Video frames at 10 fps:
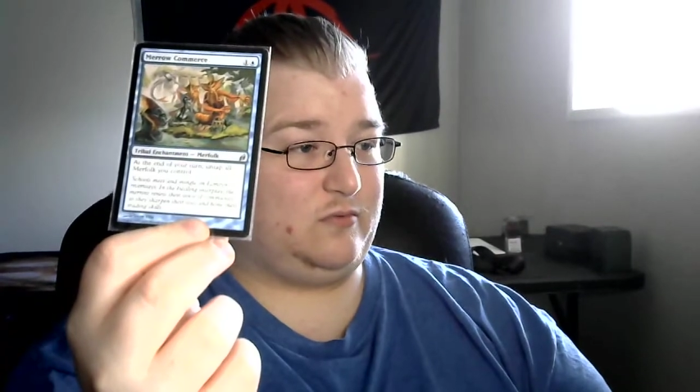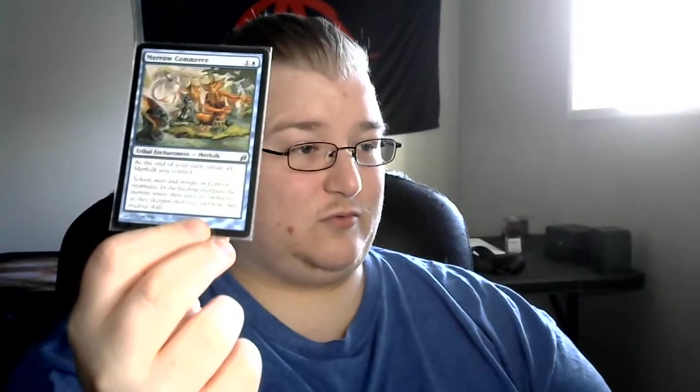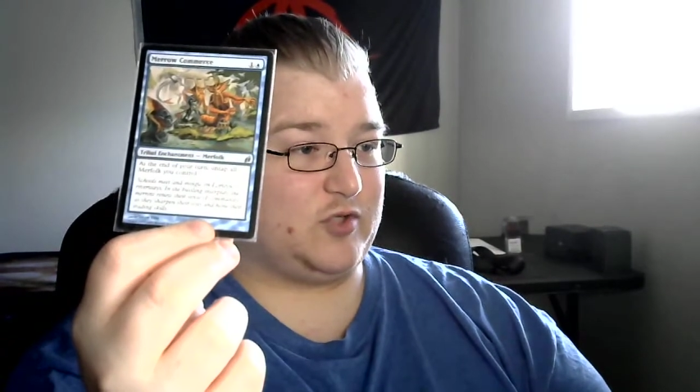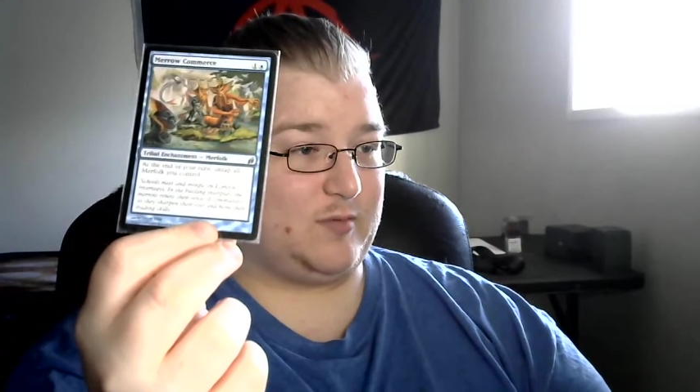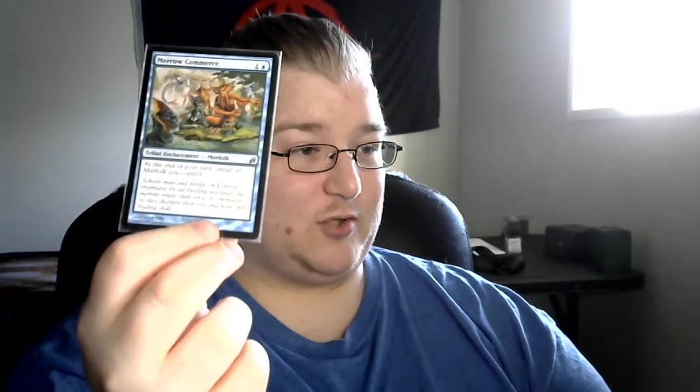
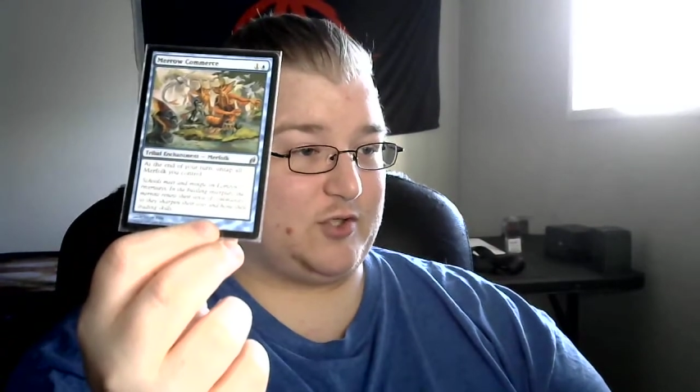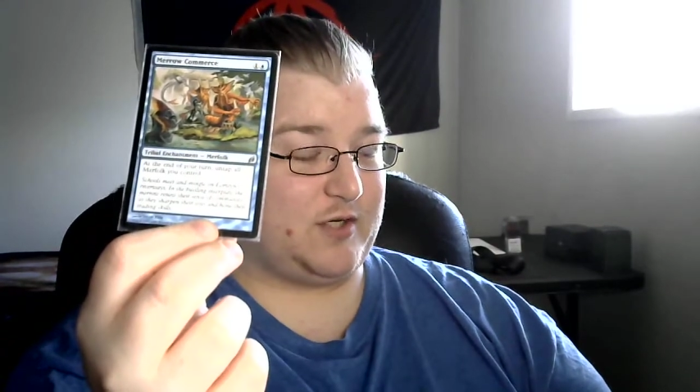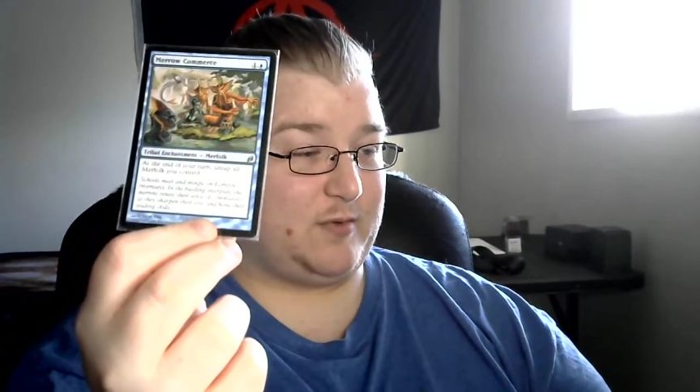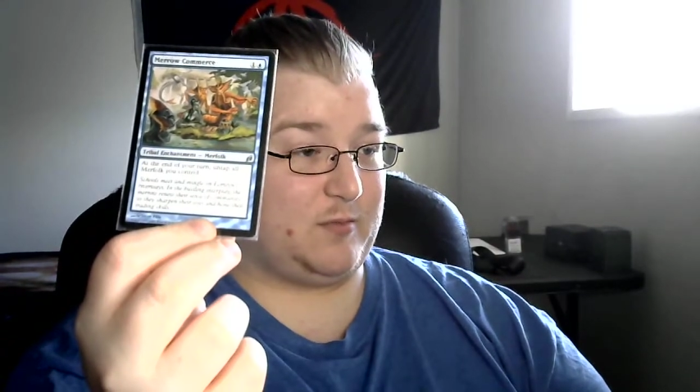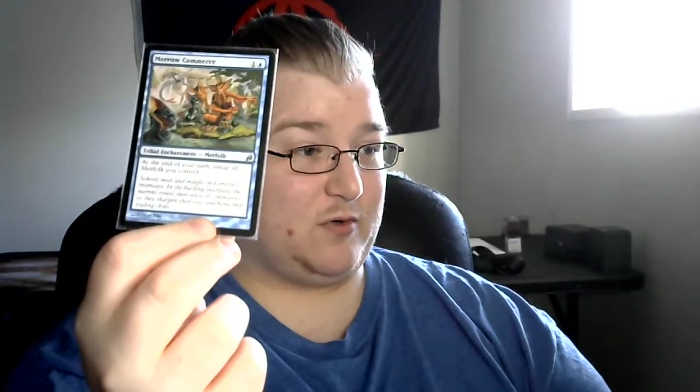tribal
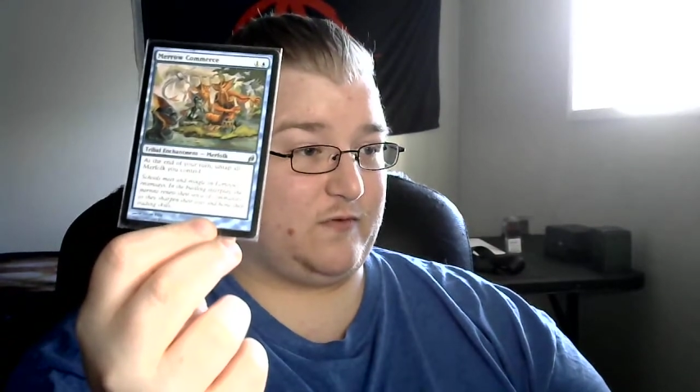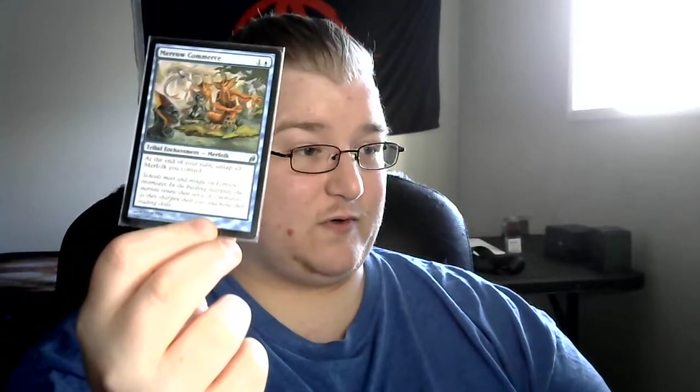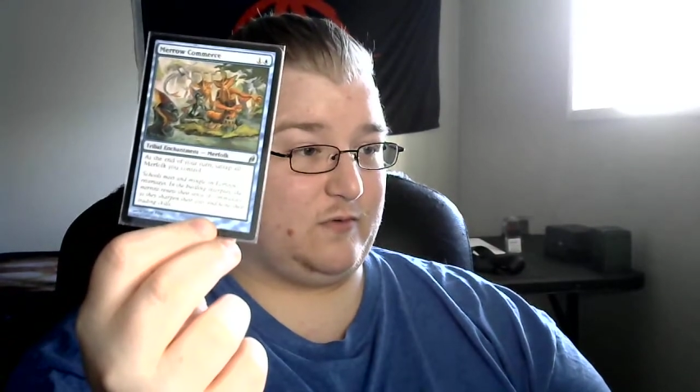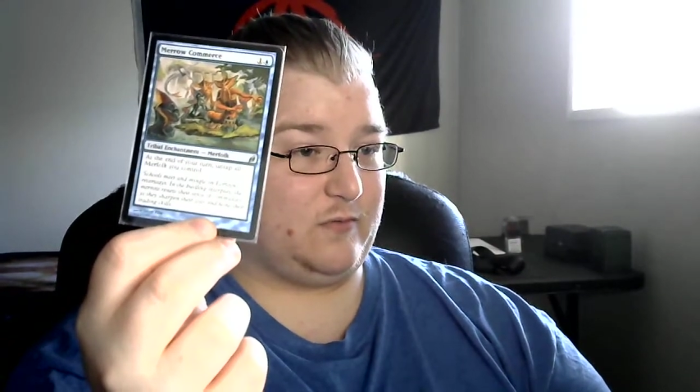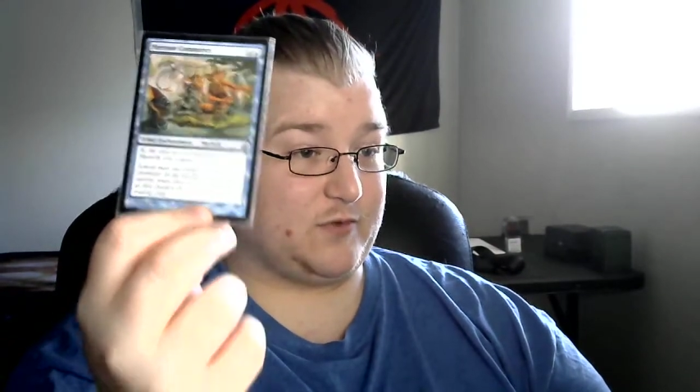enchantment
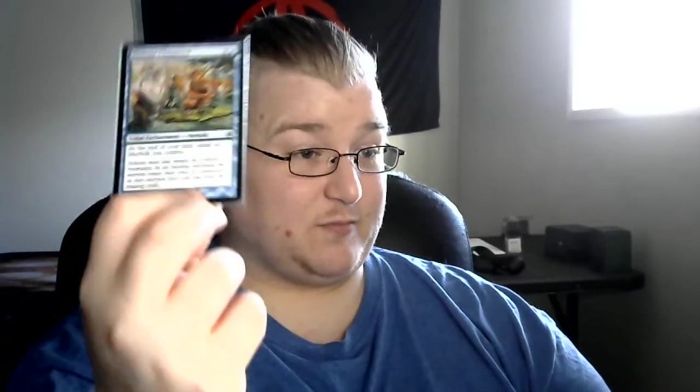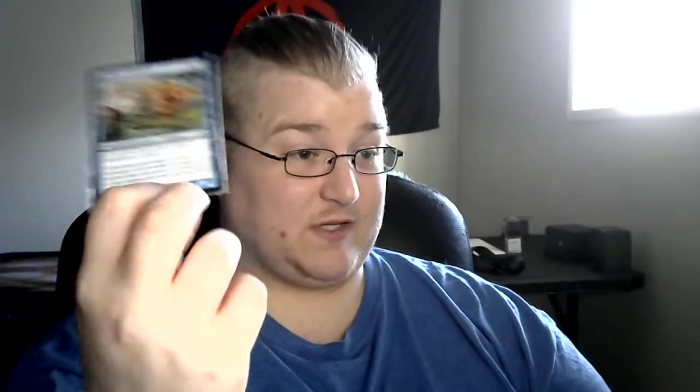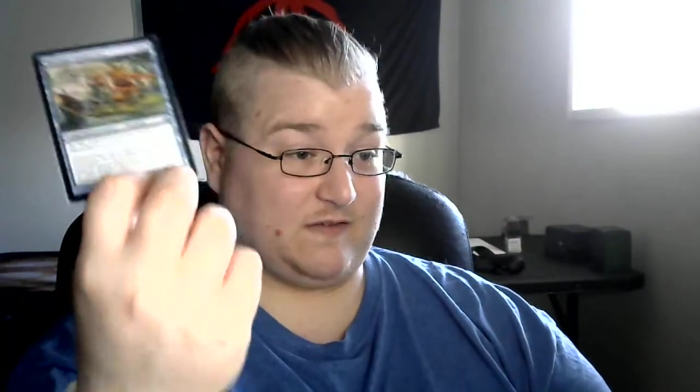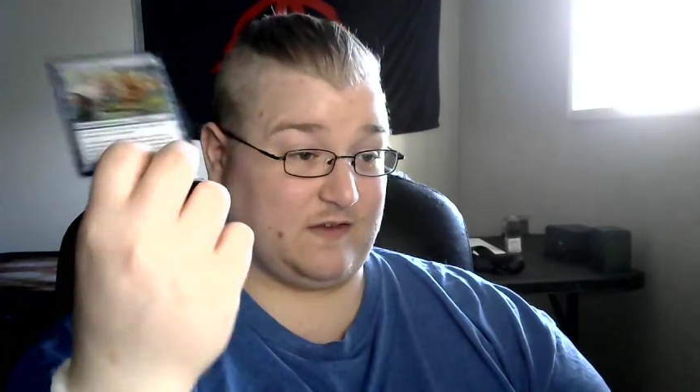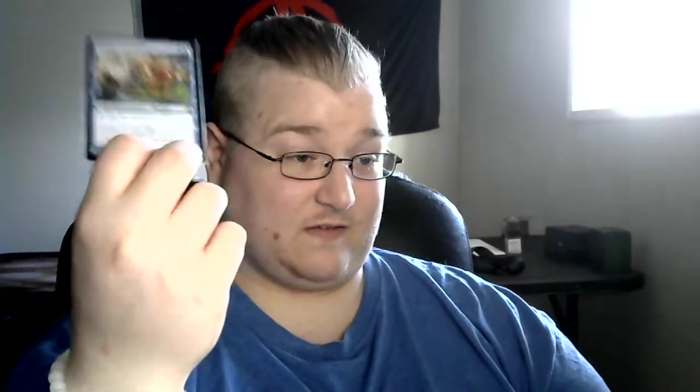Merfolk, which means
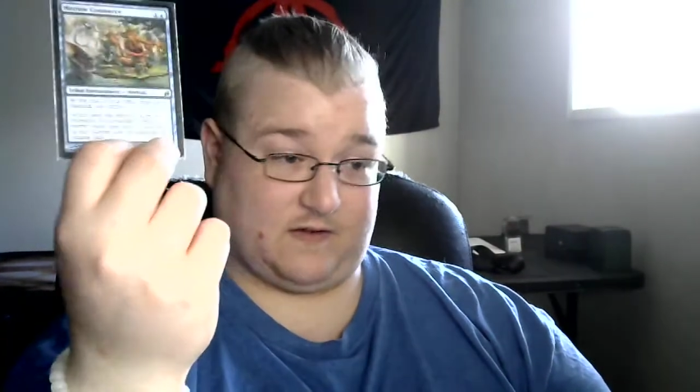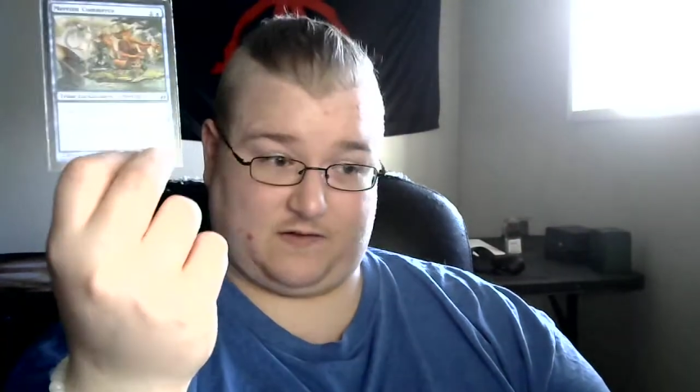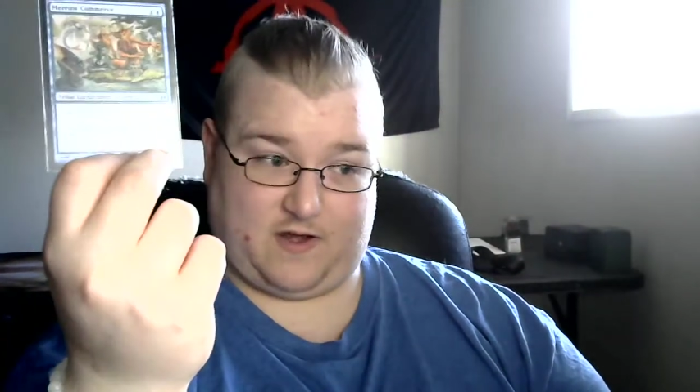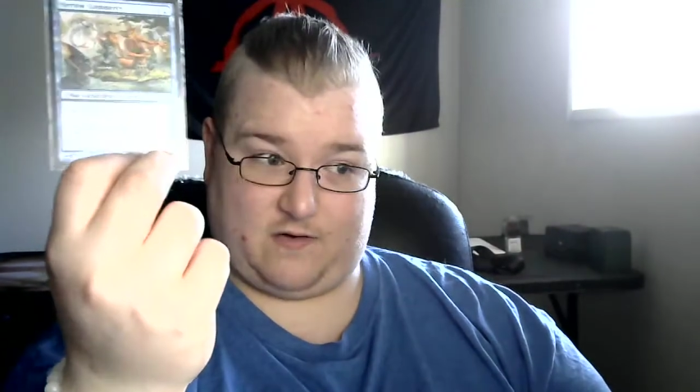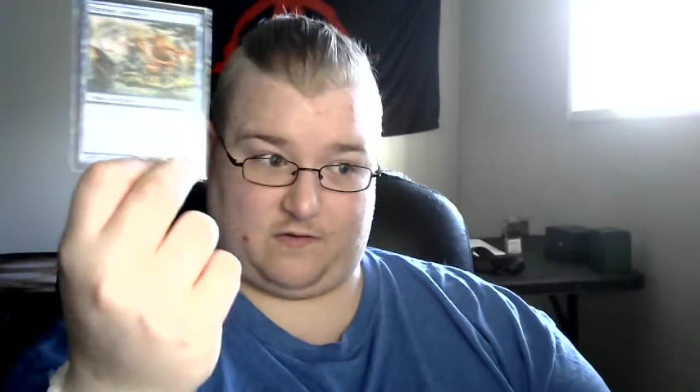this does
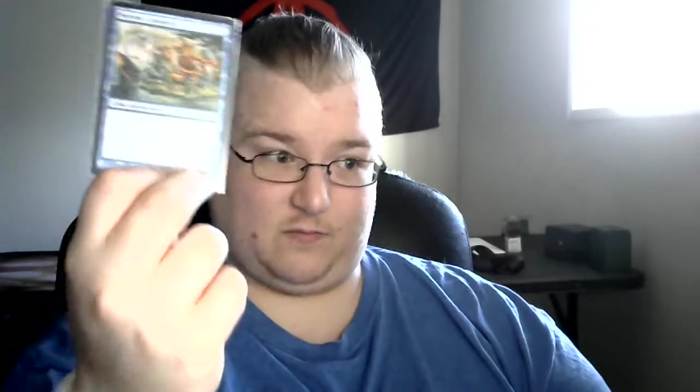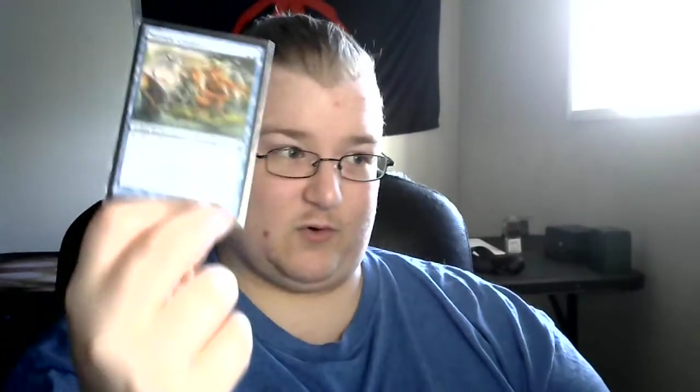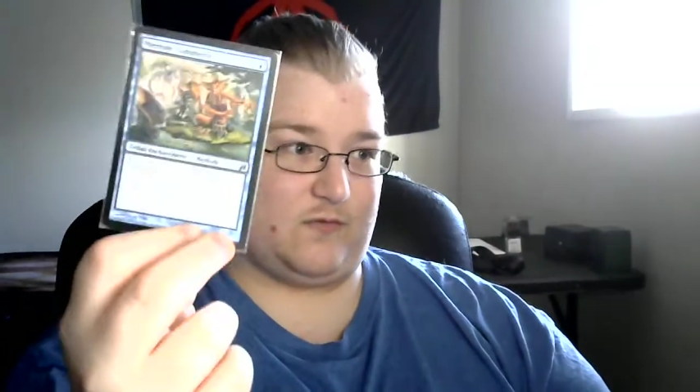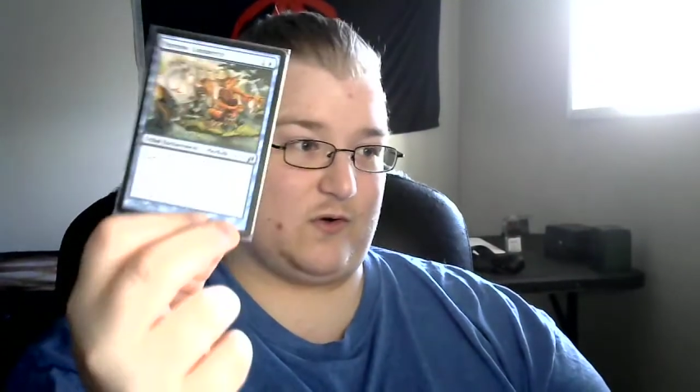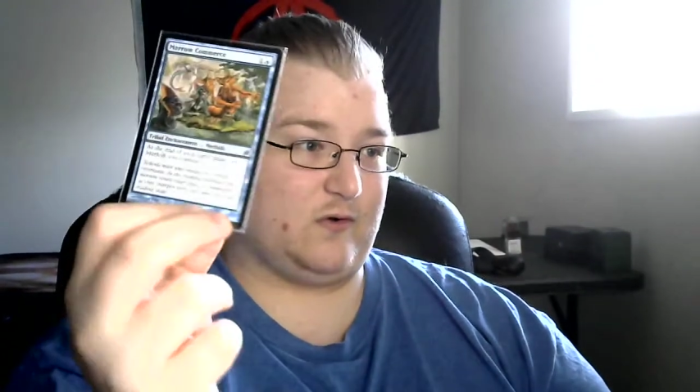count as a
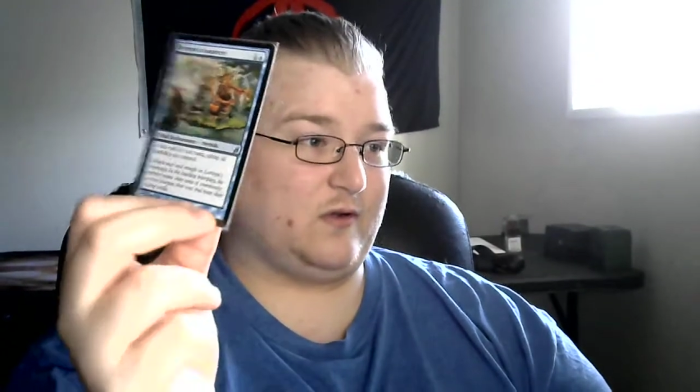Merfolk.